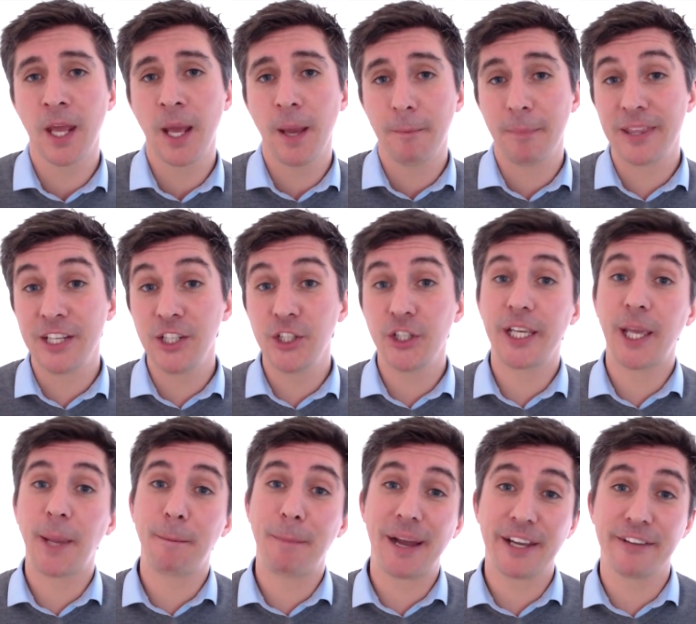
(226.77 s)
but then you can
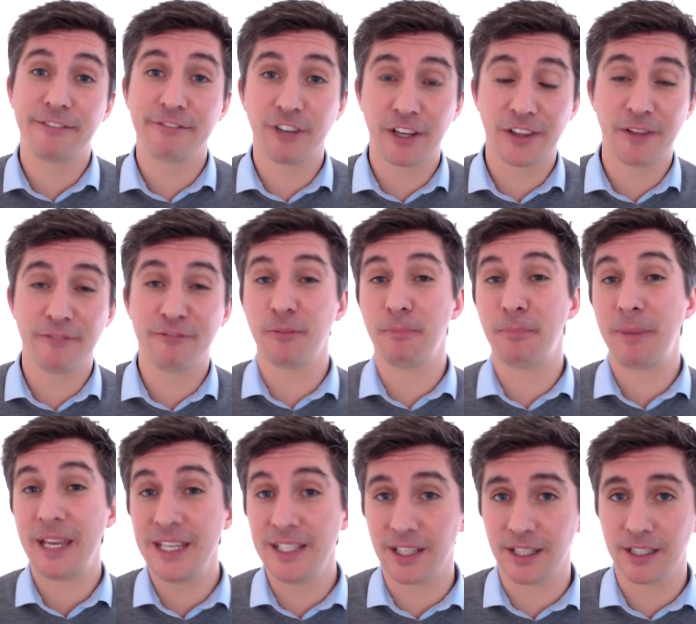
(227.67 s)
get back in front of them for
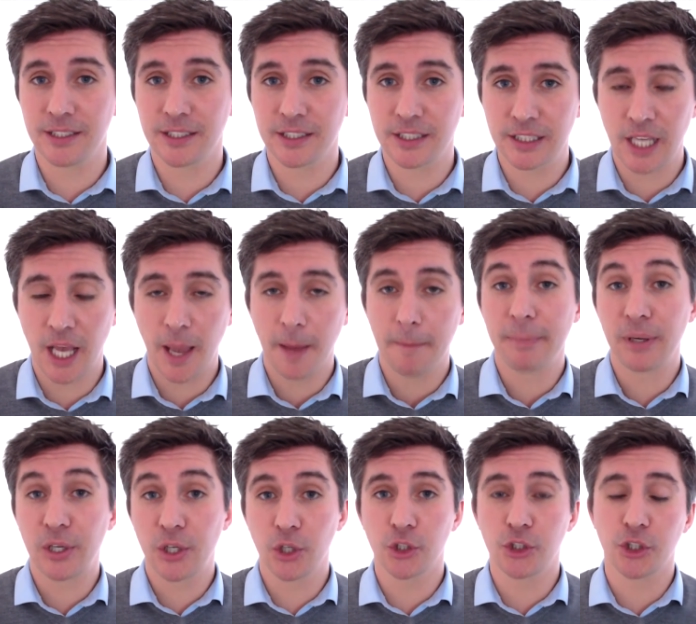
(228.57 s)
peanuts
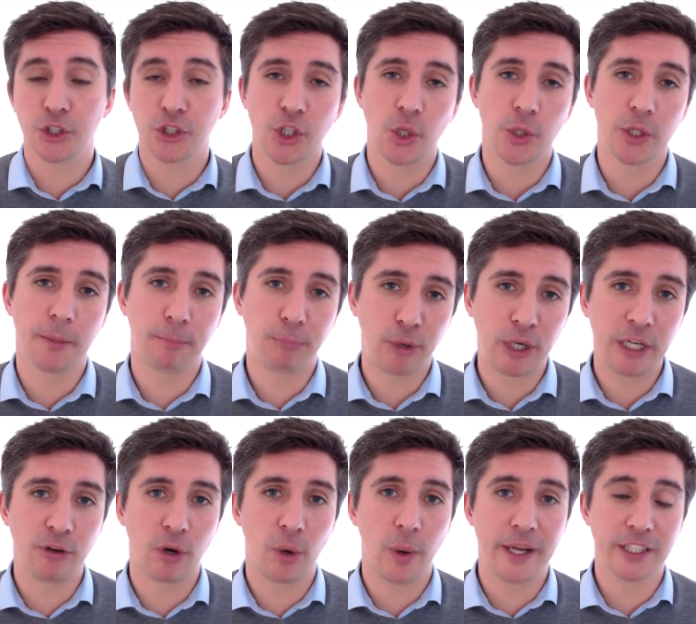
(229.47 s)
because you're showing them
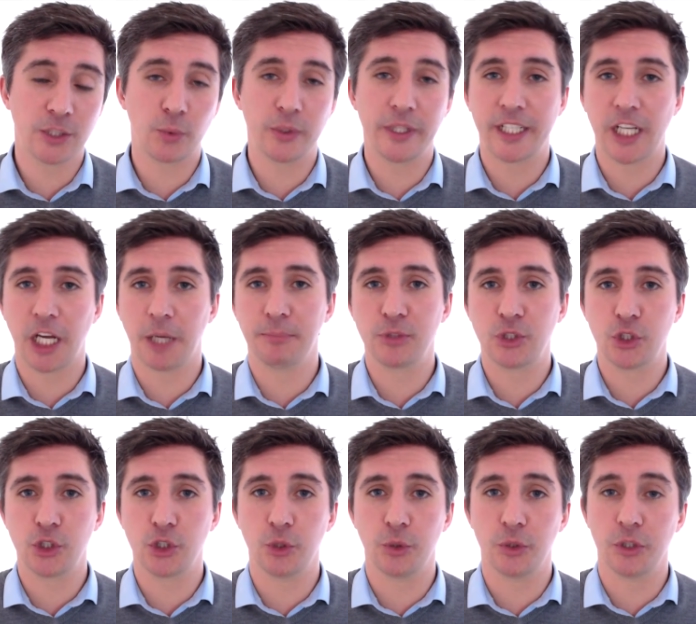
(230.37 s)
pre-roll ads when they come
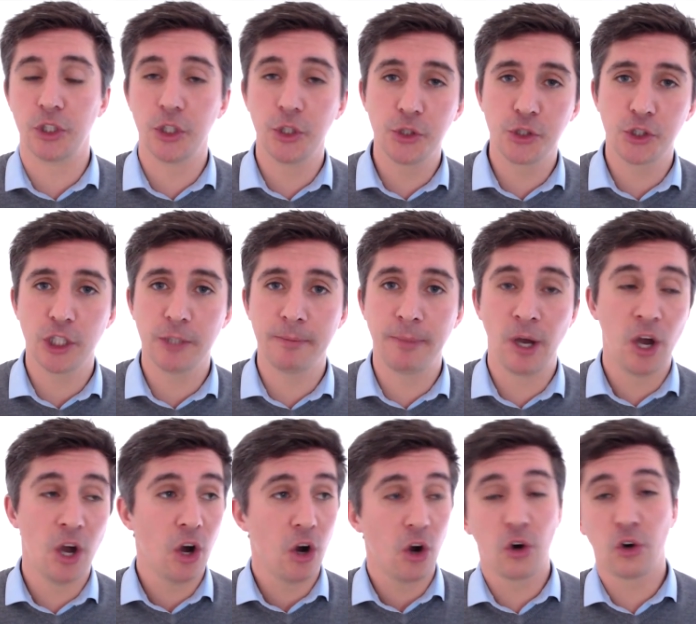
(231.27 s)
to YouTube,
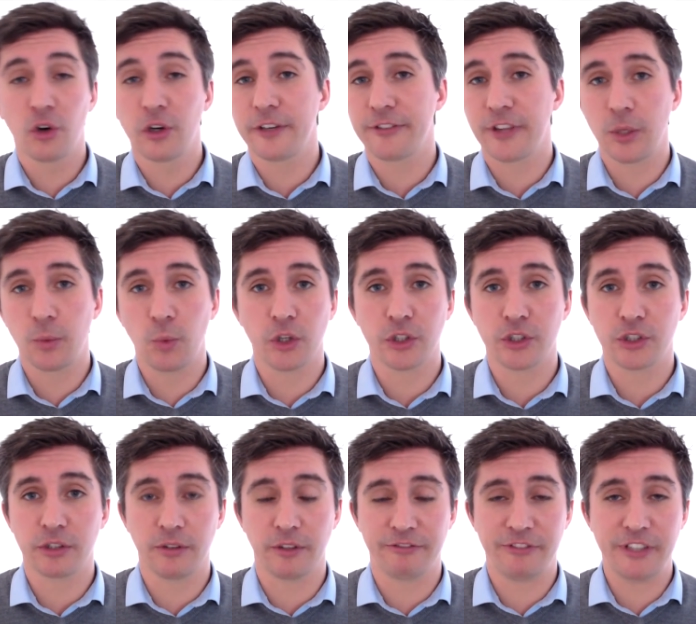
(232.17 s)
or if they
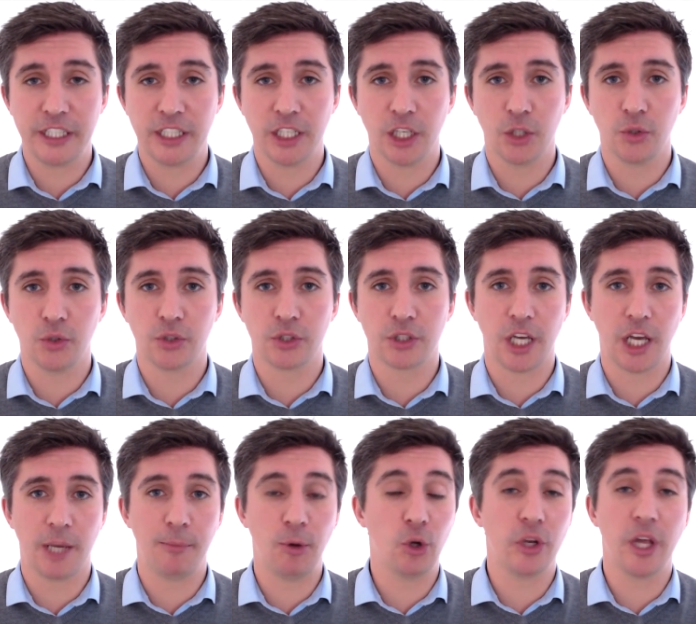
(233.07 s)
watch videos
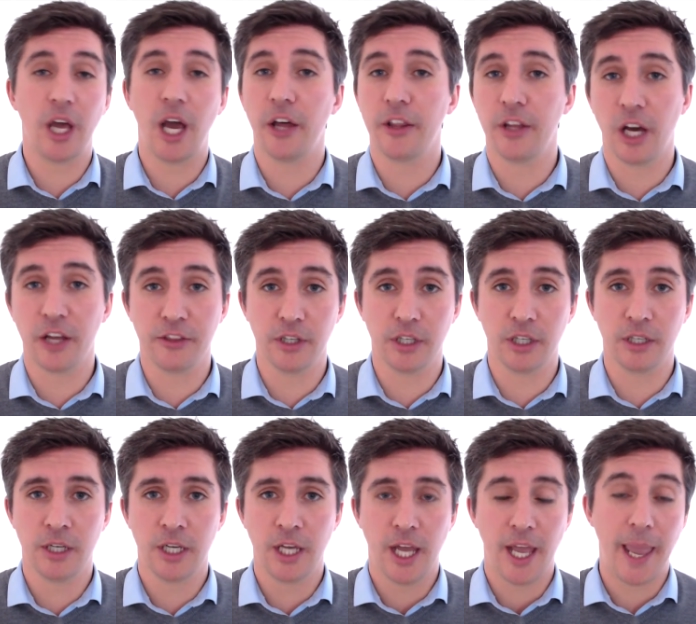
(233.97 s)
um, on
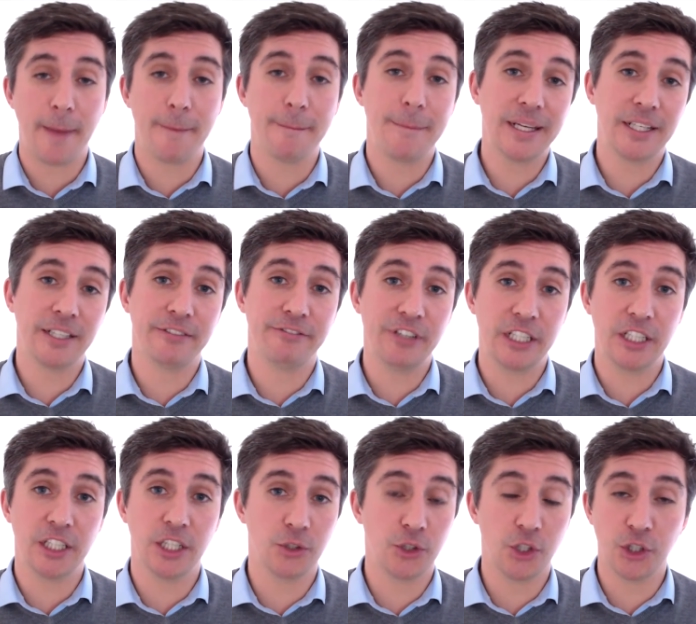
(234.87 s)
other embedded
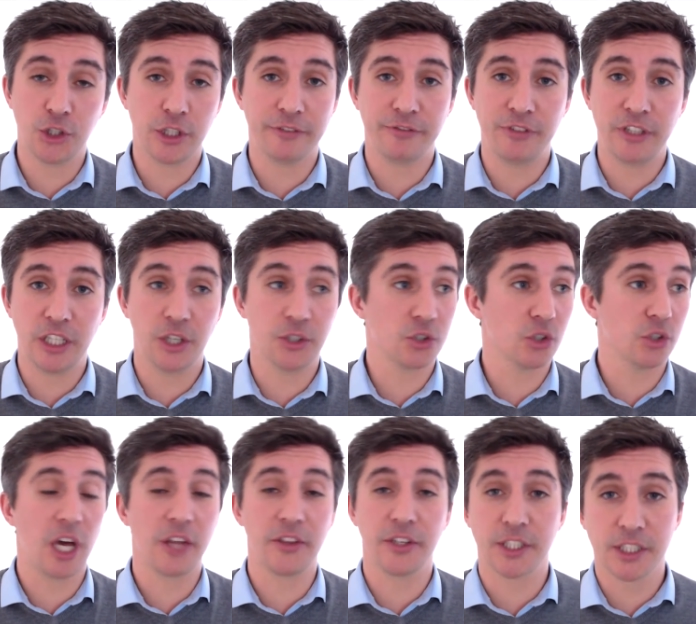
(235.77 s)
video, YouTube videos on
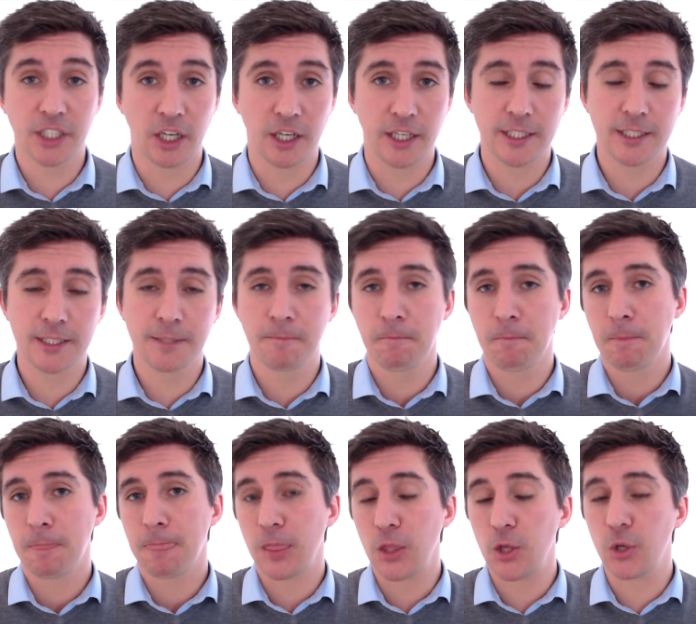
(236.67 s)
other sites,
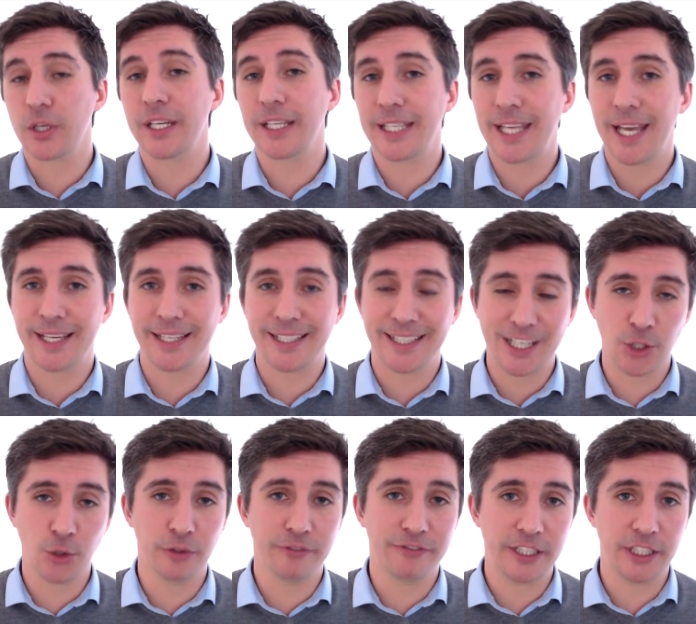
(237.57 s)
you can again get
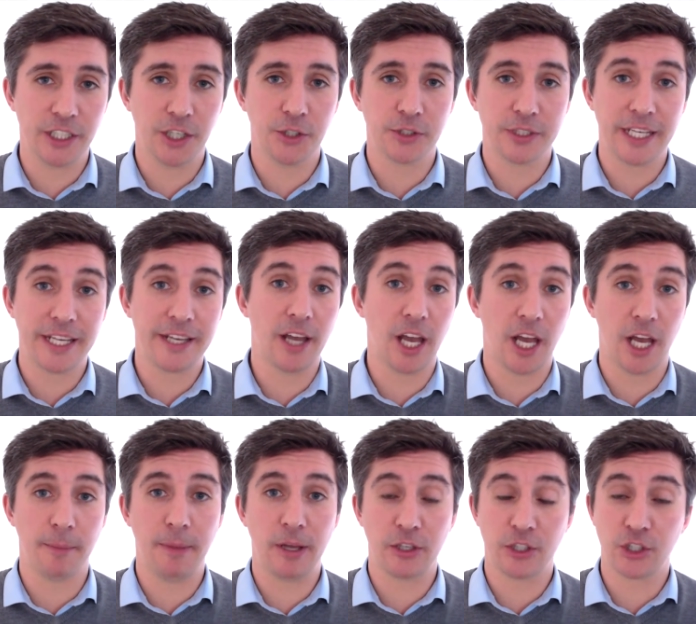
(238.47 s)
your videos
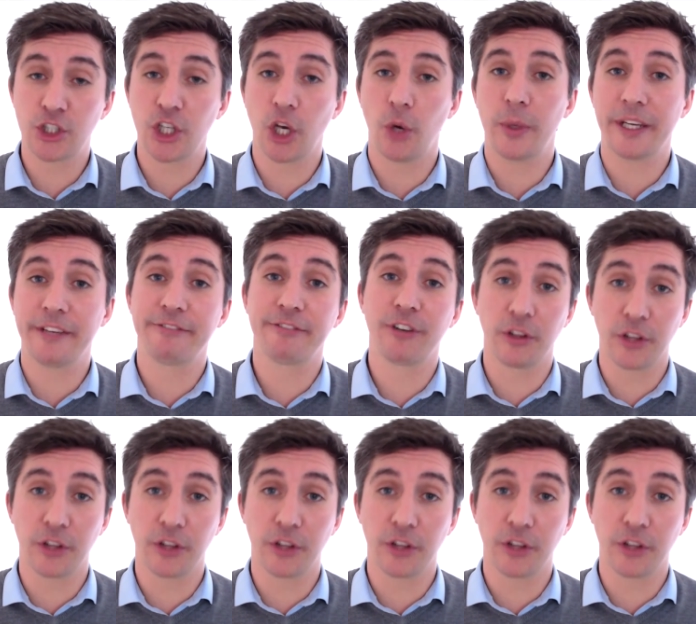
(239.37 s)
um, showing in front of